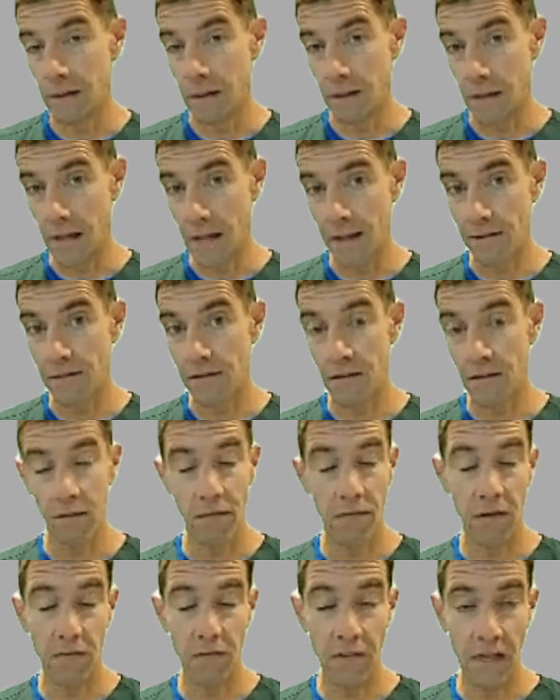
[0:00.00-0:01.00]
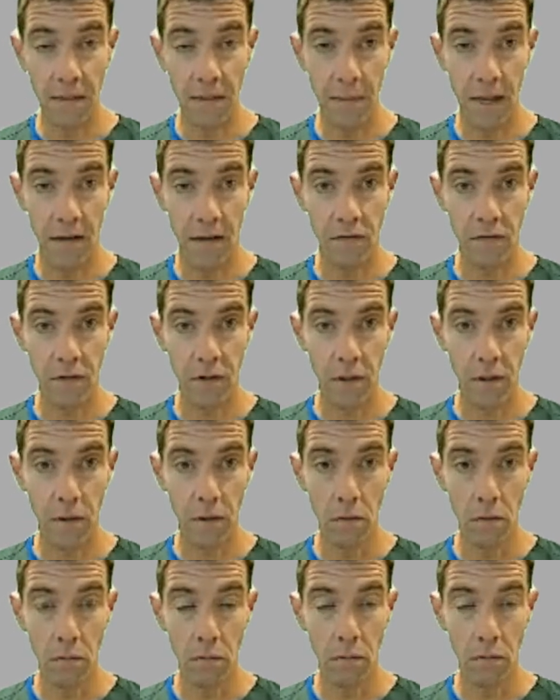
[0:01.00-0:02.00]
less than 15 minutes to
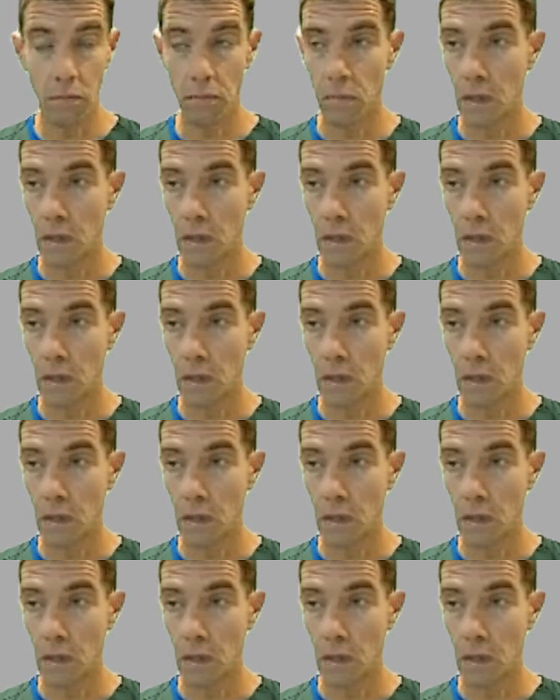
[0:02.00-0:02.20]
do.